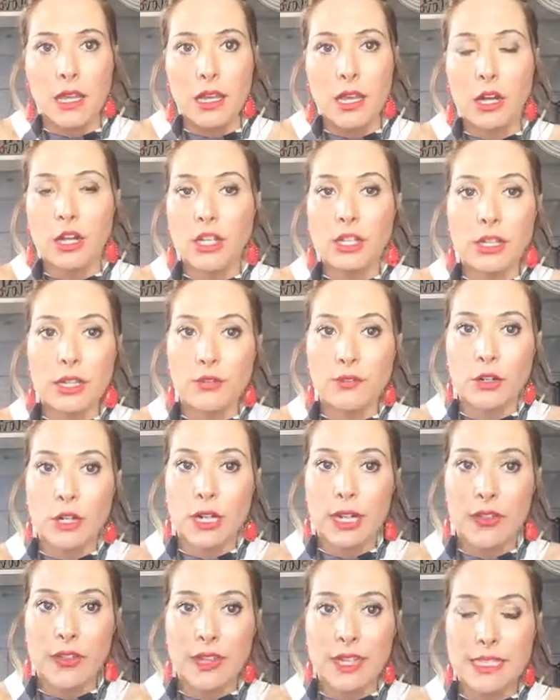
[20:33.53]
are you looking for
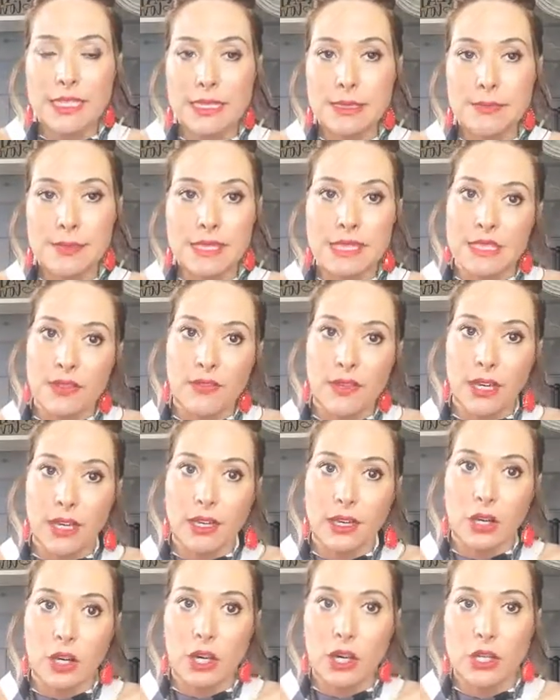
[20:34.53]
anything specific,
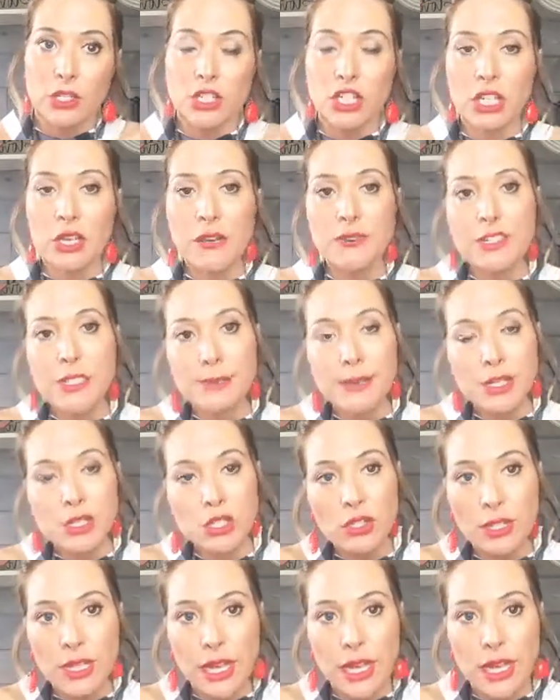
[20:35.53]
or do you have a
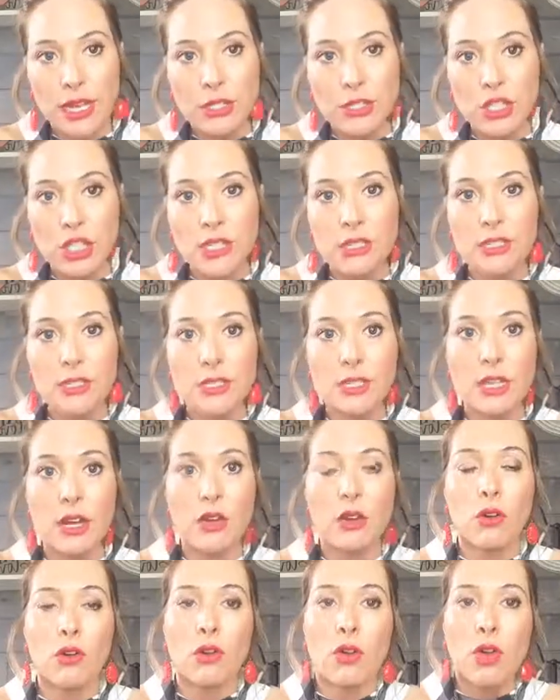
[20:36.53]
special occasion?
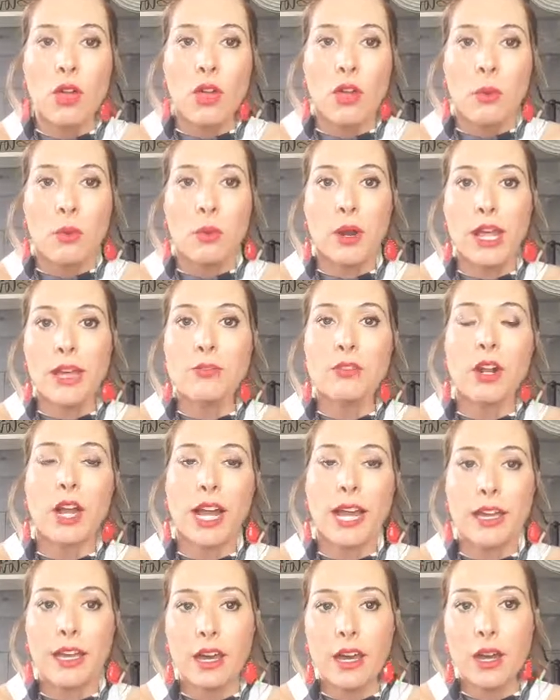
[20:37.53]
So whenever
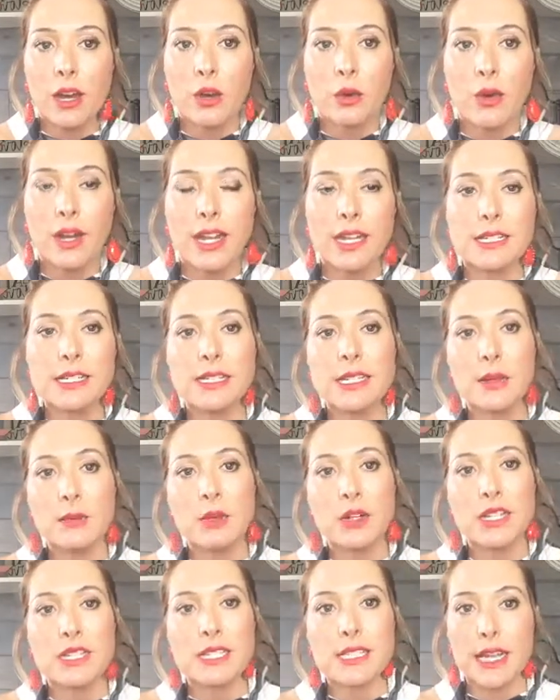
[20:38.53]
I go and
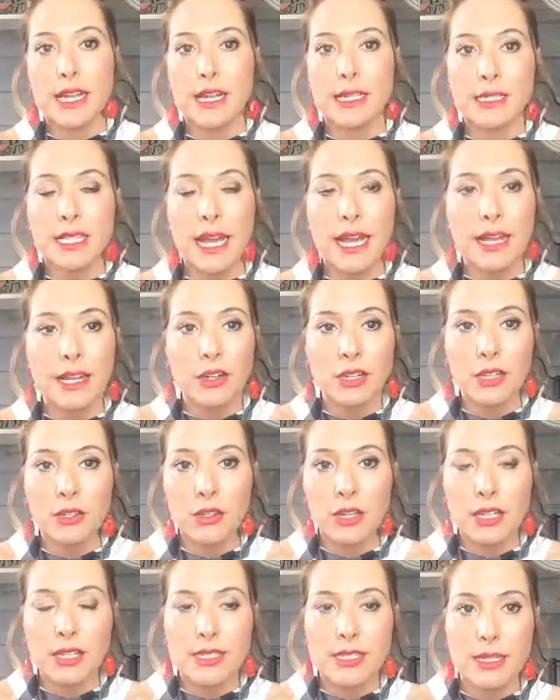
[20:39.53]
someone says, hey, are you
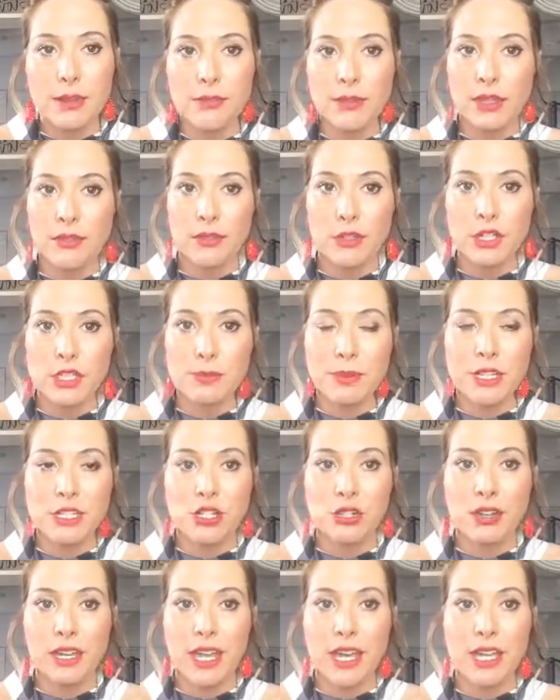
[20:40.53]
looking something for a
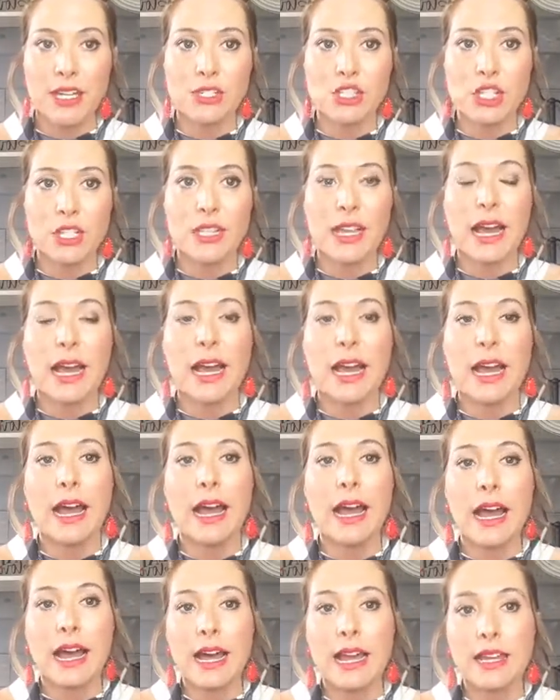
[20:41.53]
special occasion?
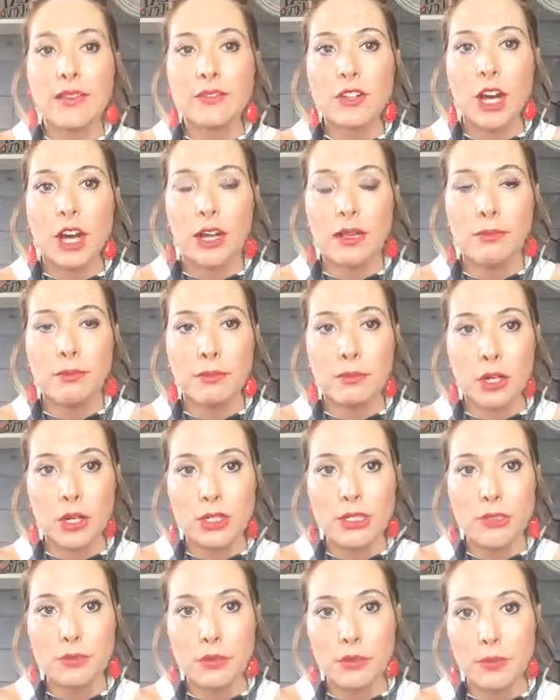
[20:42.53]
I have gotten
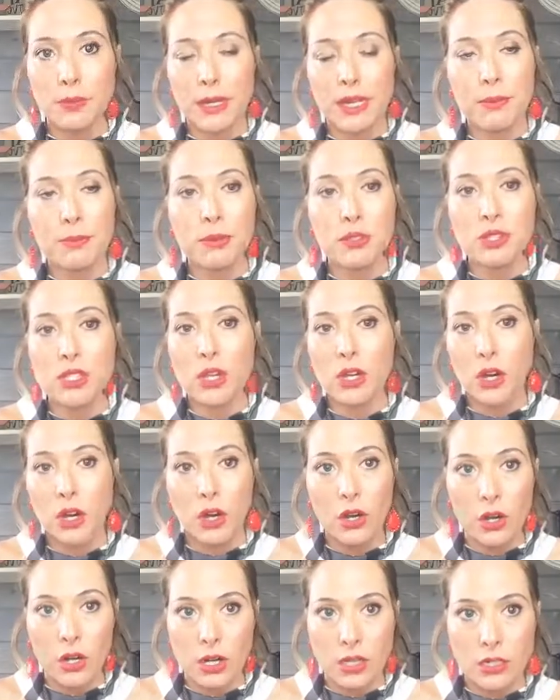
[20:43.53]
multiple people's
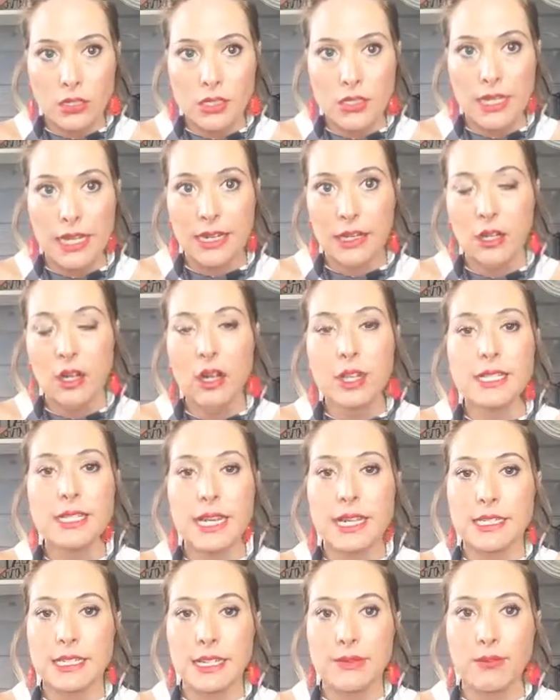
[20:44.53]
cards and
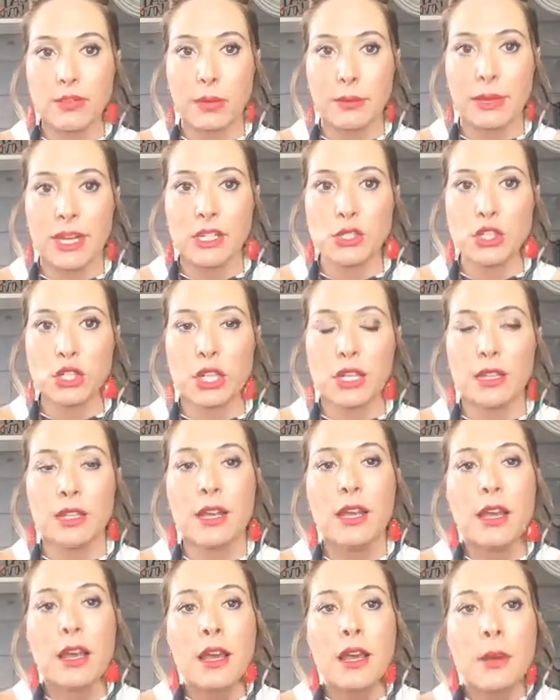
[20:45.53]
contact information
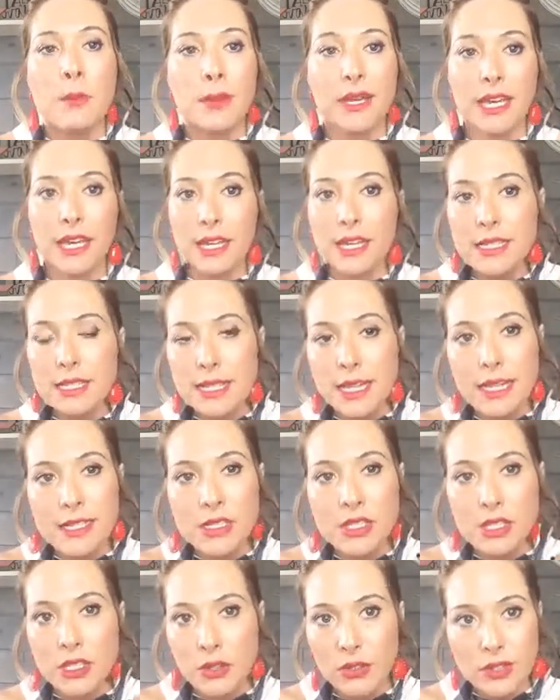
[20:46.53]
because
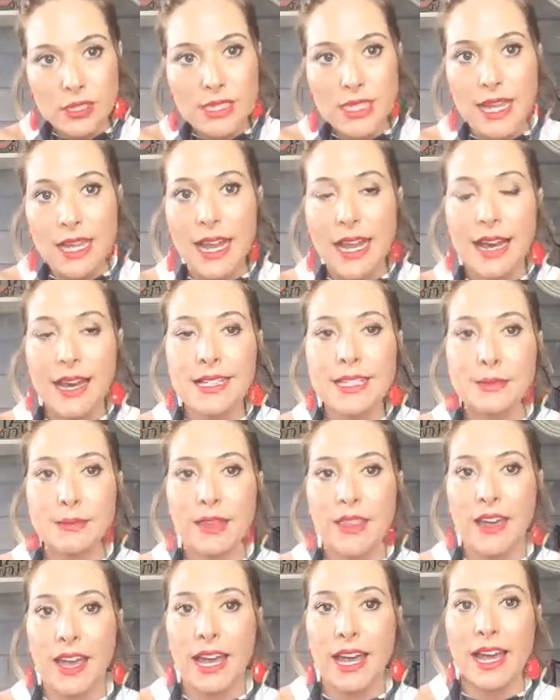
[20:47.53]
as soon as they ask
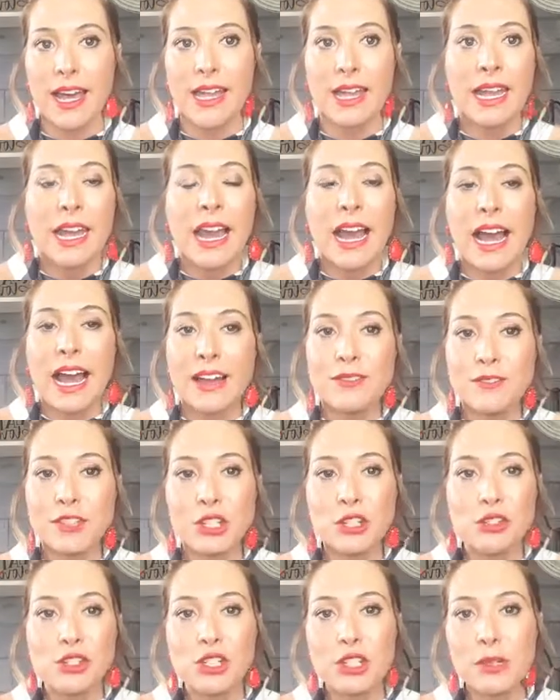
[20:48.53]
me that, I've
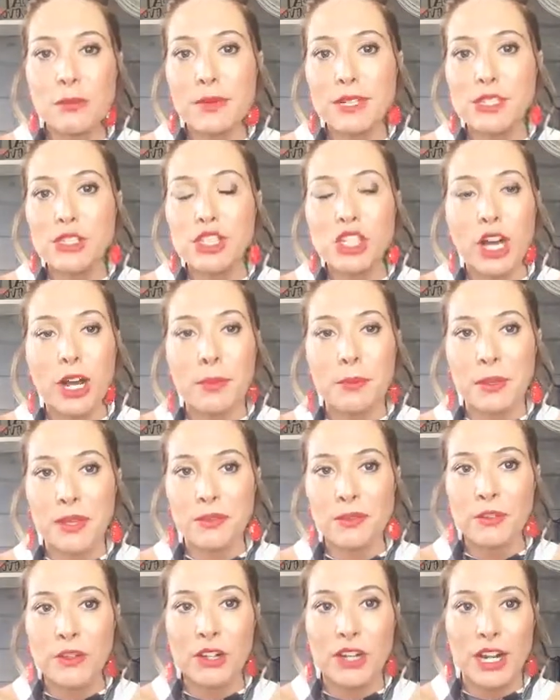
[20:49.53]
usually been
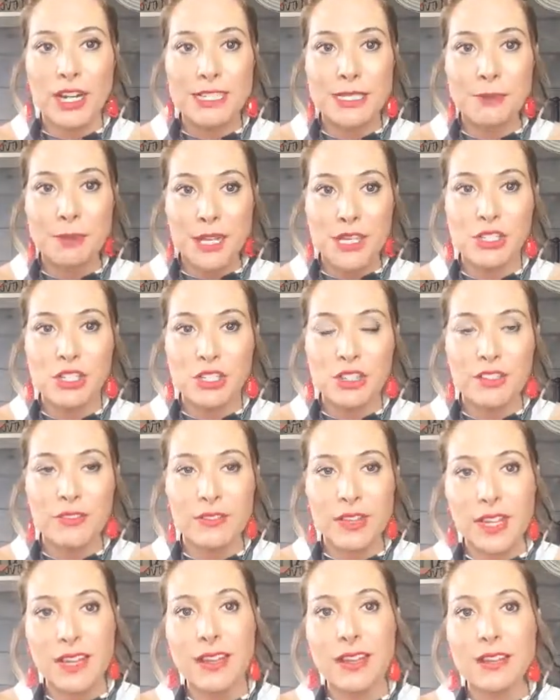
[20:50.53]
shopping for a special
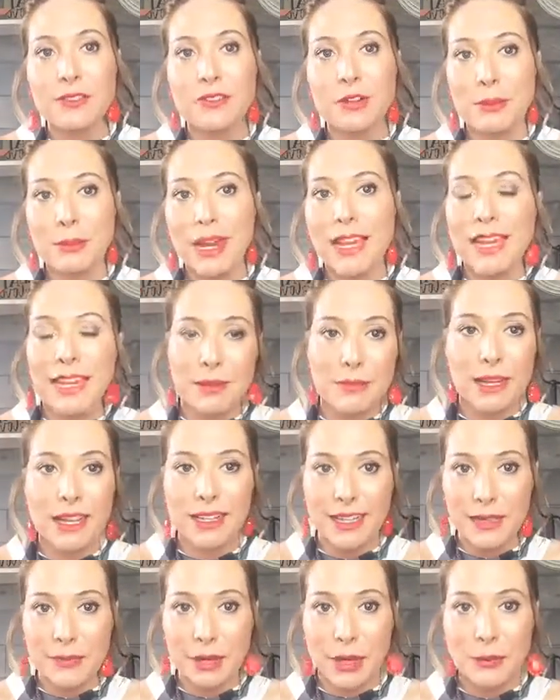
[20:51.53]
event for my
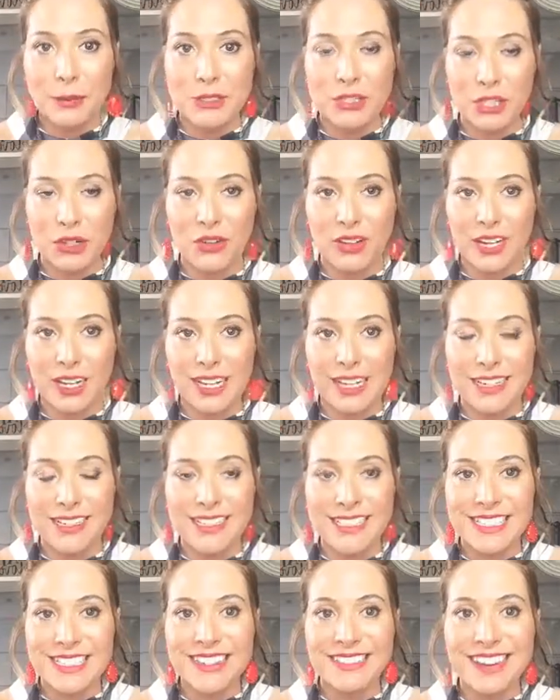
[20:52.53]
MLM opportunity.
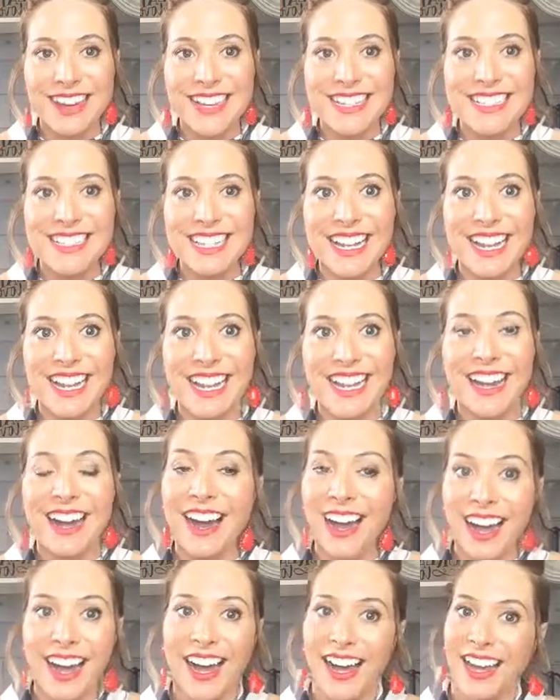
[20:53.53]
So I say,
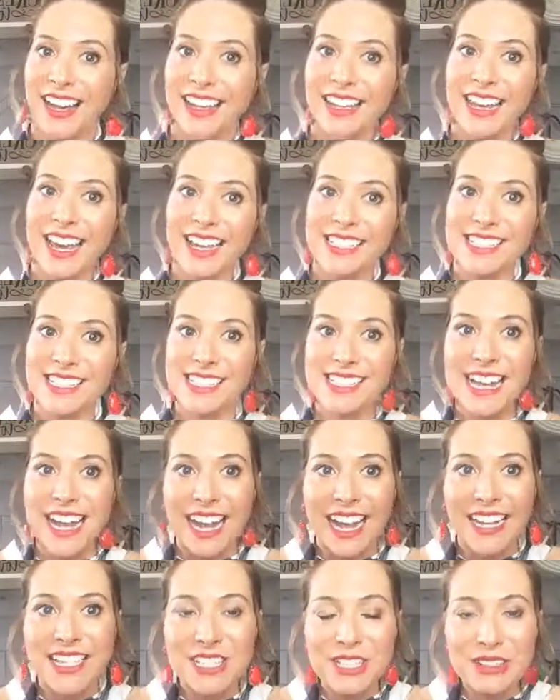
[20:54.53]
oh, yes,
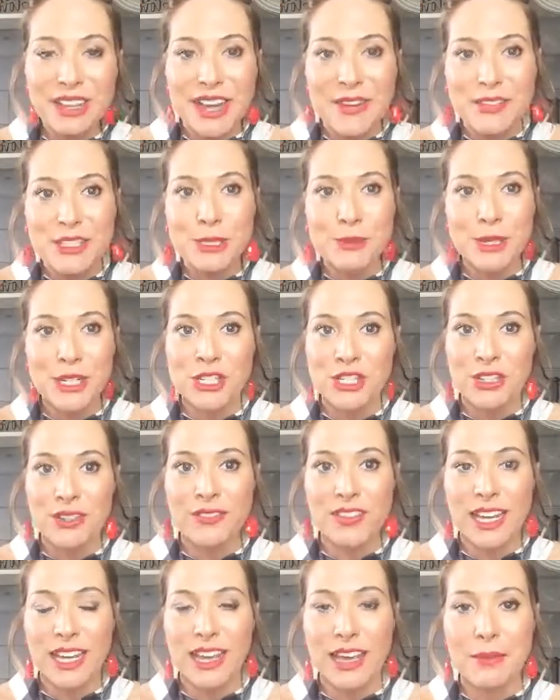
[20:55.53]
I do have a special
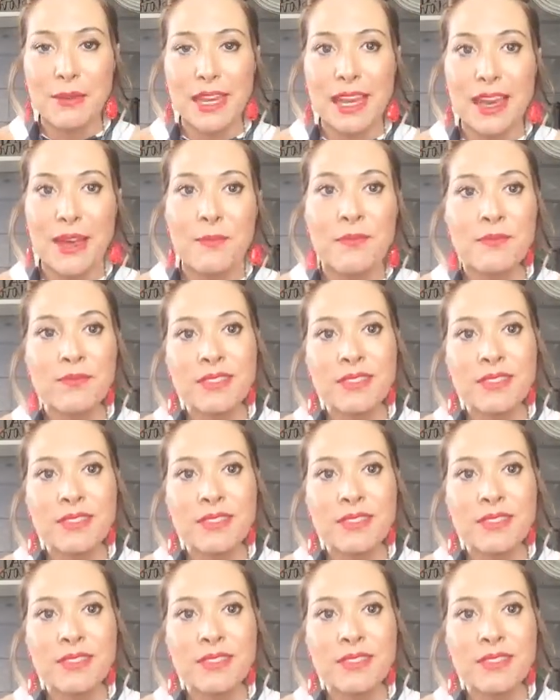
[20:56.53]
event coming up.